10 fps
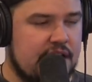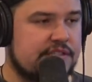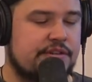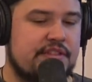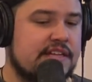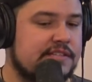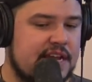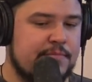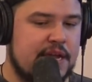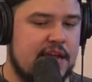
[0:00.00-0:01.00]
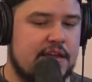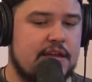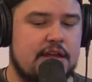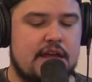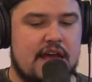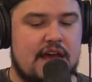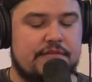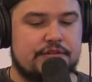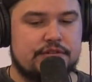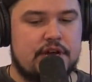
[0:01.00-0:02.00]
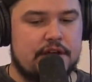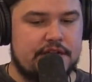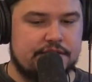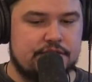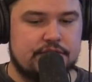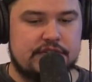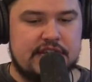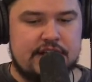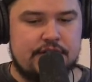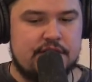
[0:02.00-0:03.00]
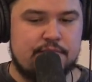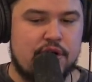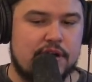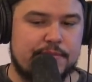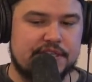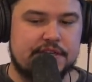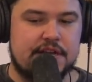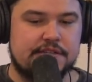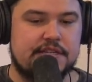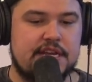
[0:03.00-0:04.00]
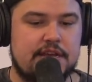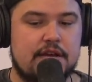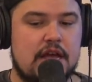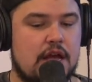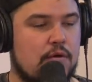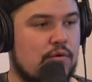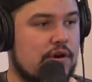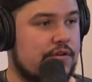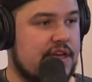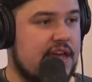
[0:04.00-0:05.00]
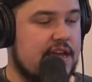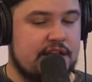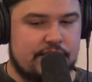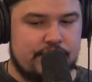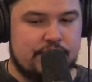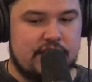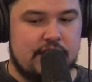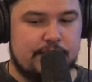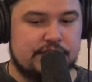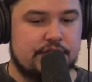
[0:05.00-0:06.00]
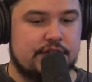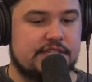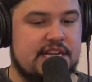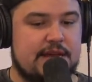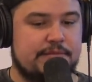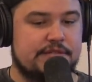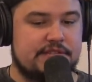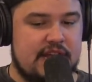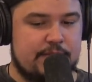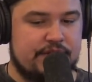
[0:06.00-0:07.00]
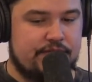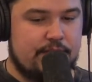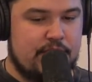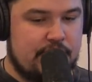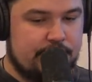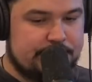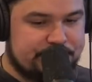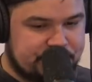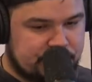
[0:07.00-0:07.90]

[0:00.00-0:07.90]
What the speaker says: And so that same day, after talking to Liddell, they brought him into custody where they interviewed him and took a taped statement from him.